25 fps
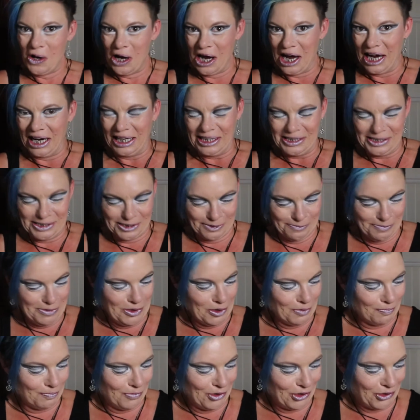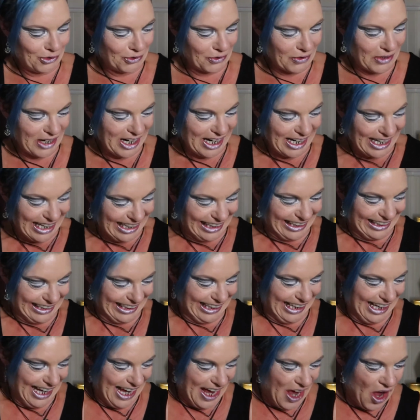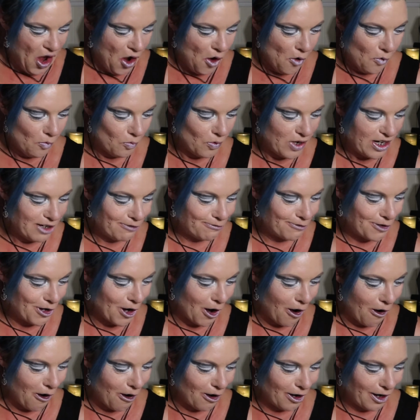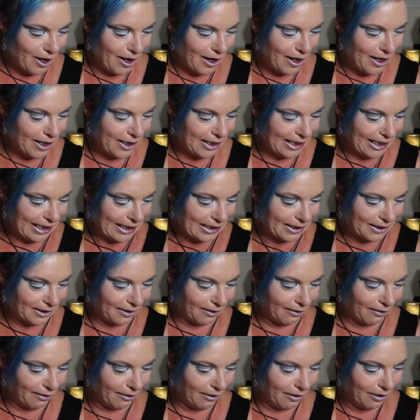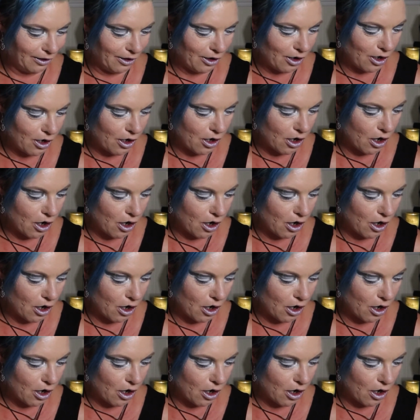Item number three, we've got a little...